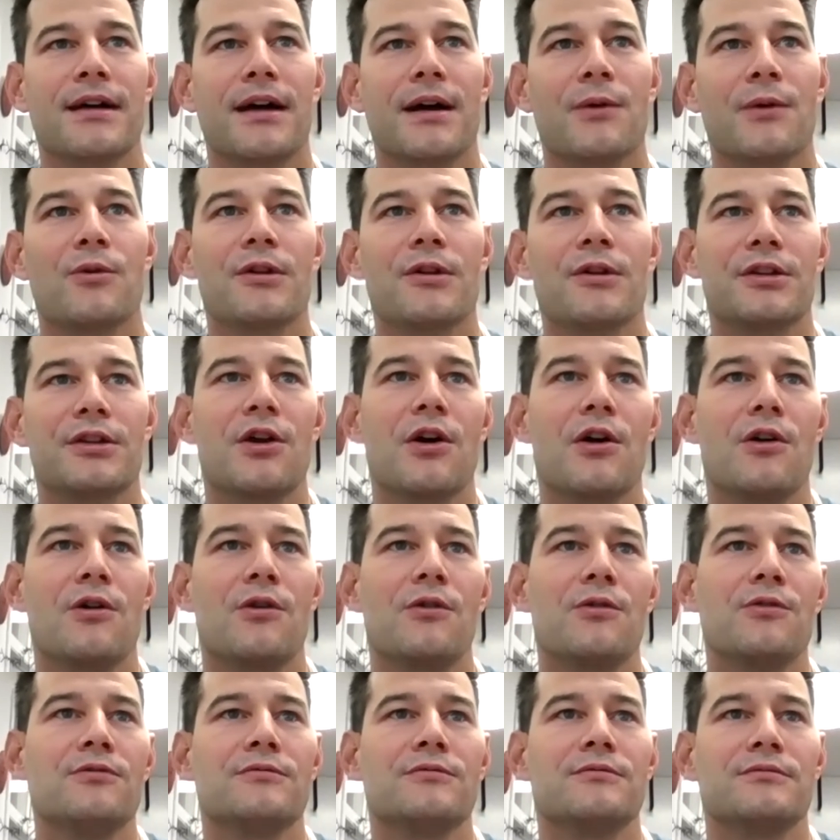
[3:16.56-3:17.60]
wouldn't
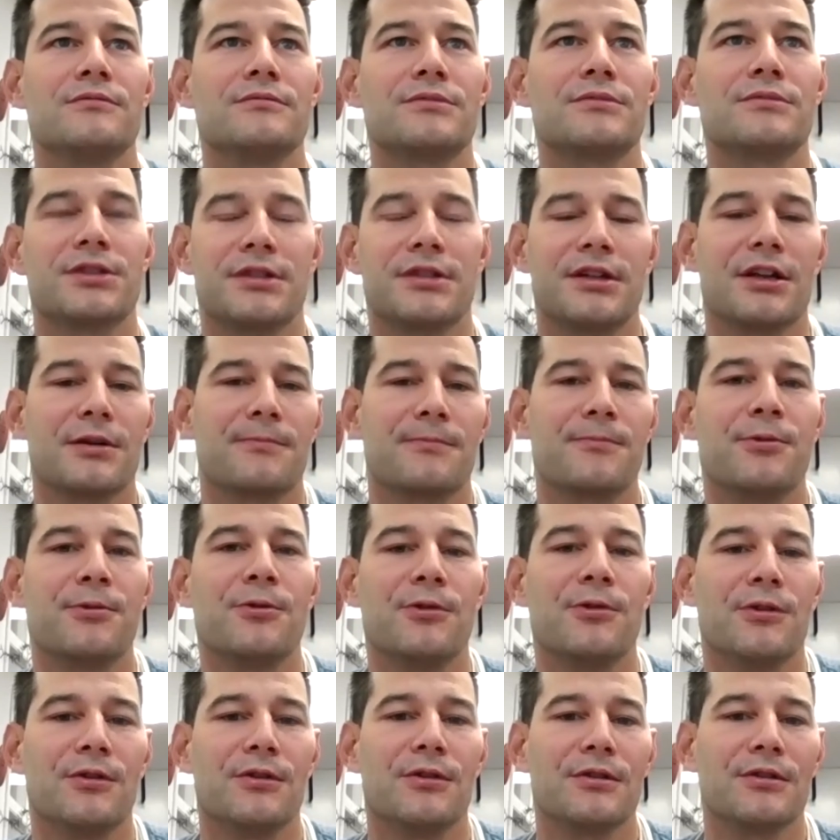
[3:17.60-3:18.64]
go to another
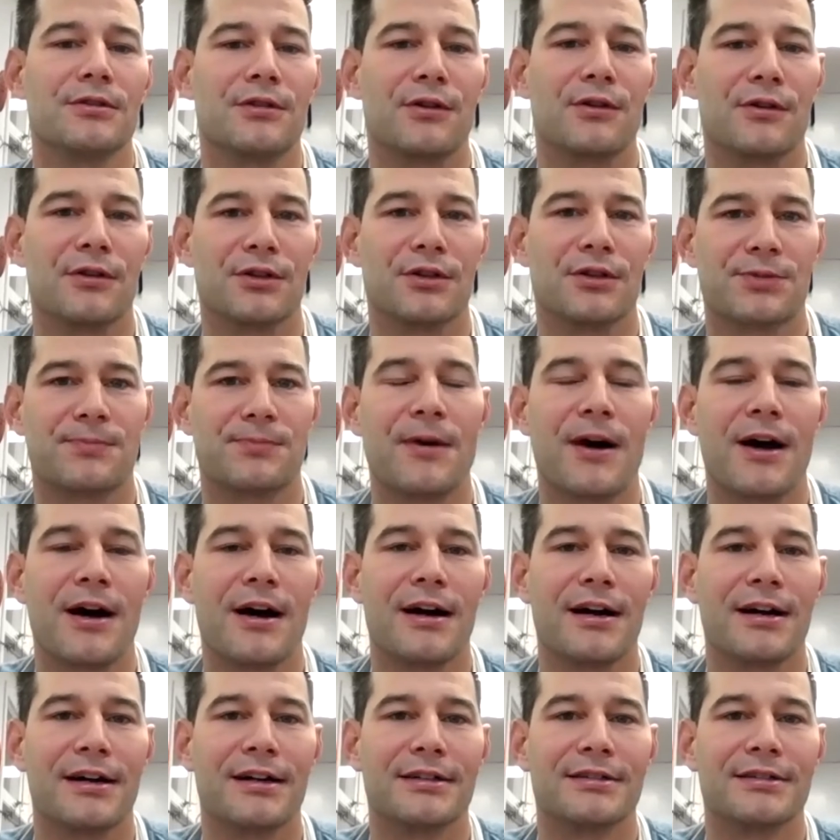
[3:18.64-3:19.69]
pool or a
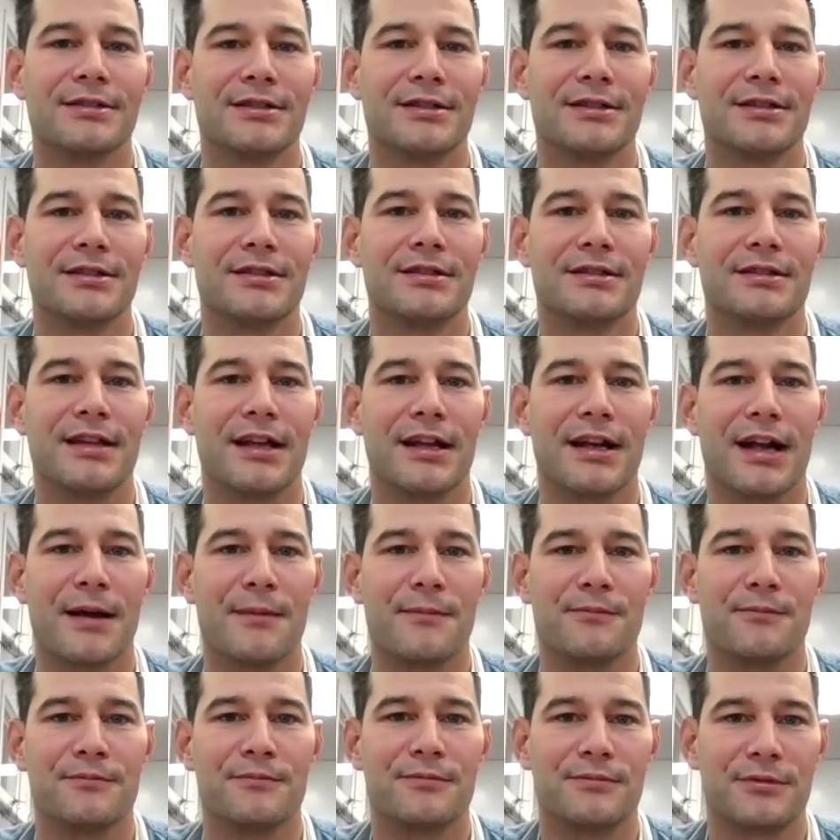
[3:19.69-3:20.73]
spa that
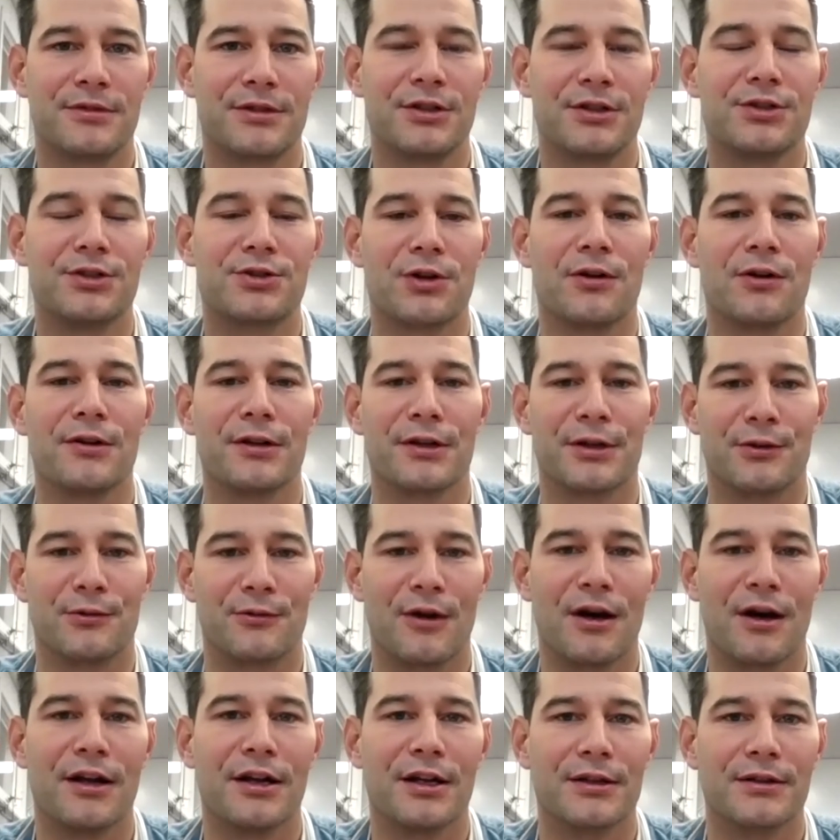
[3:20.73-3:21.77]
I'm controlling or
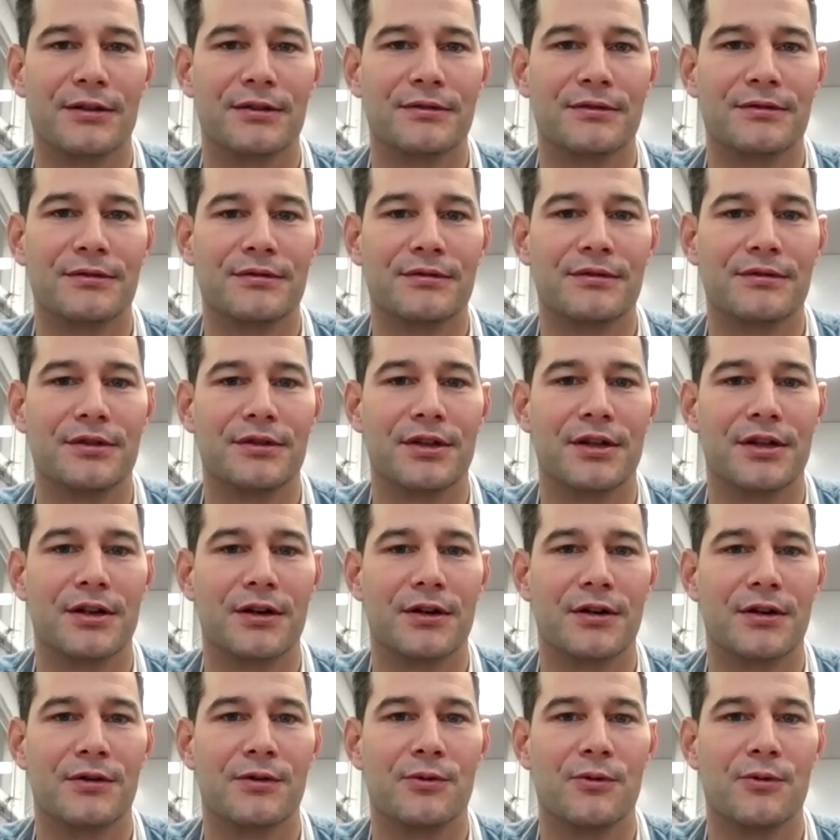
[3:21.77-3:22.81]
running,
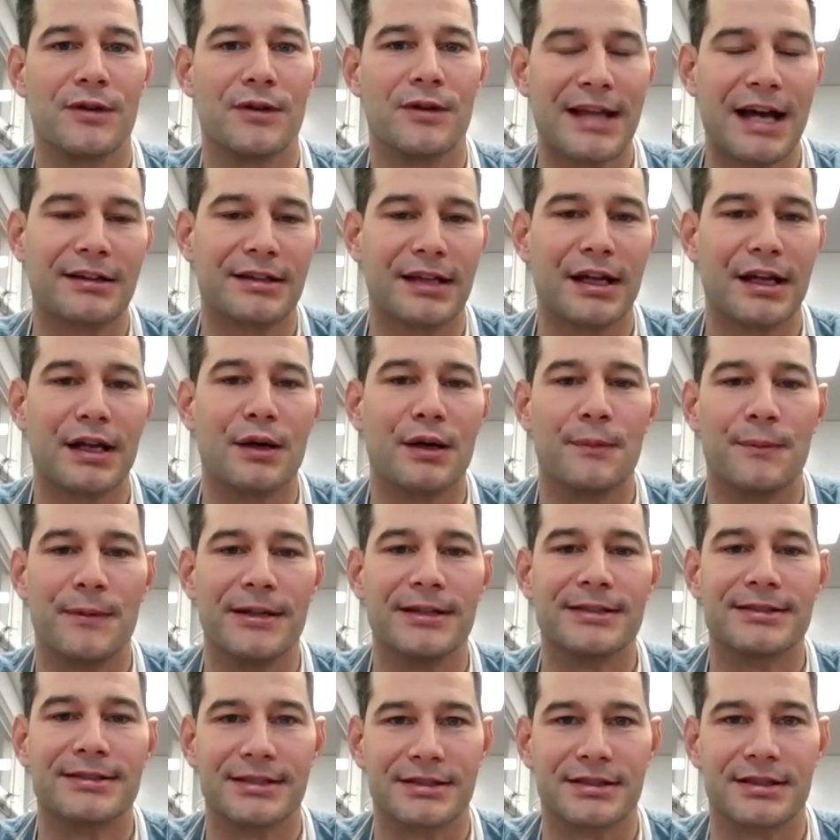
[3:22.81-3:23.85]
without the
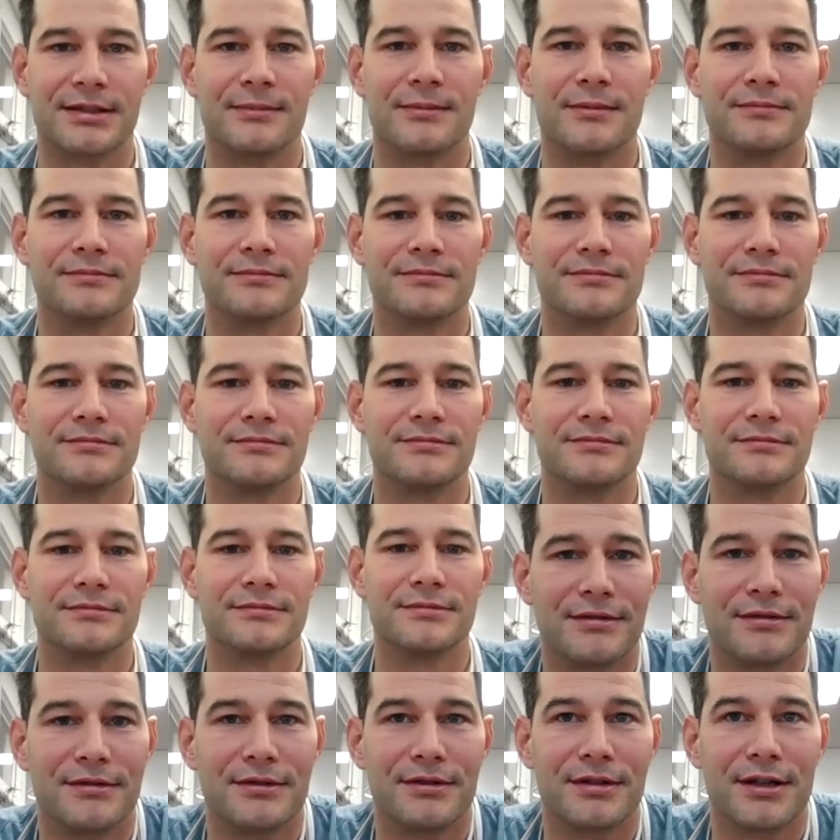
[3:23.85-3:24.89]
AOP system.
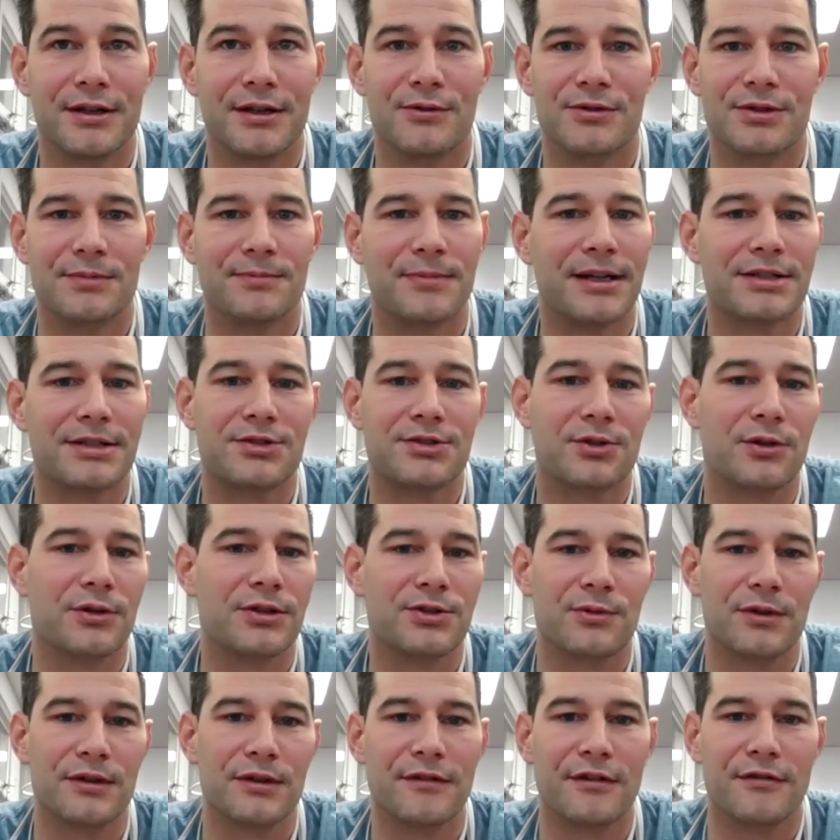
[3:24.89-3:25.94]
It was the best
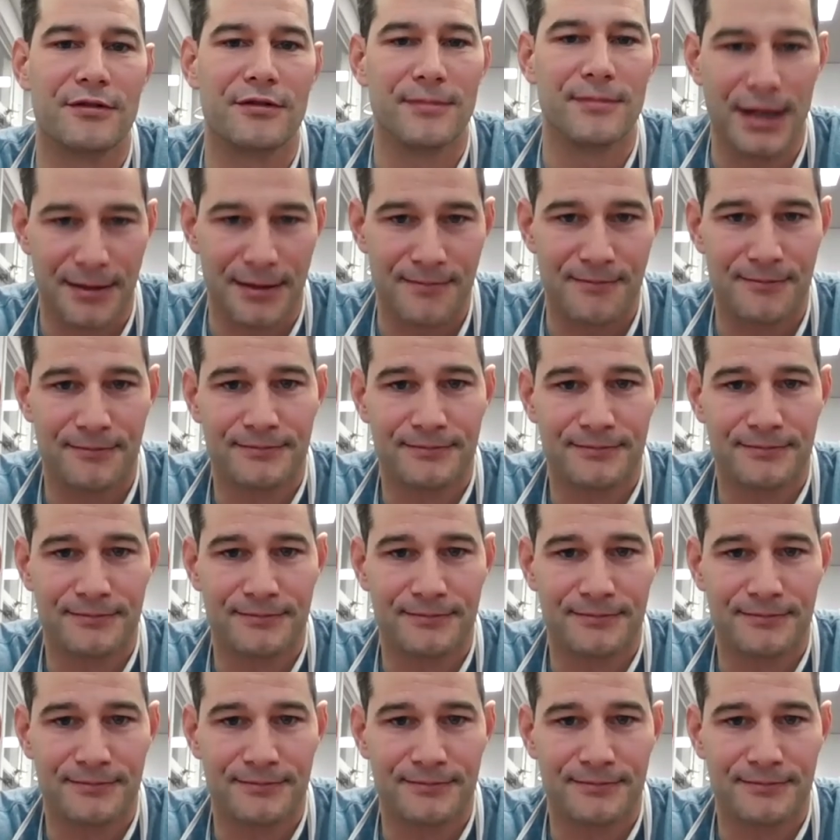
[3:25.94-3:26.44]
choice we've ever made.